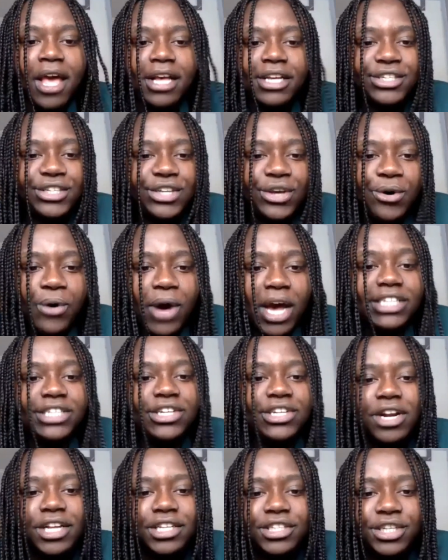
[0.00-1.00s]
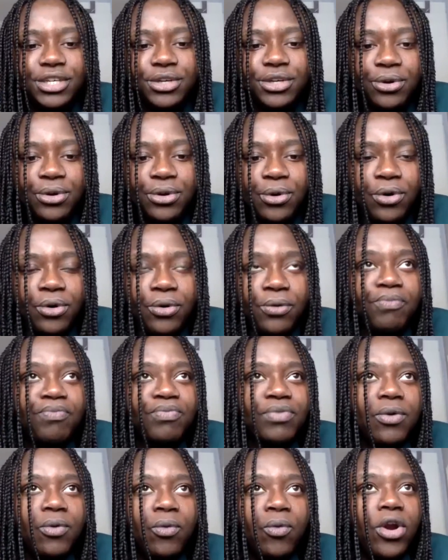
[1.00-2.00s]
So I started to
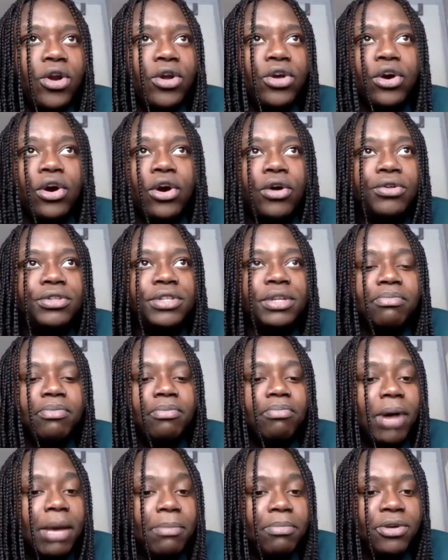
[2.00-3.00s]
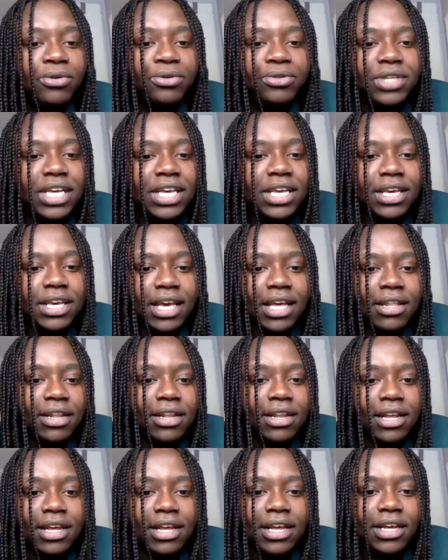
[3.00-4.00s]
work on my music and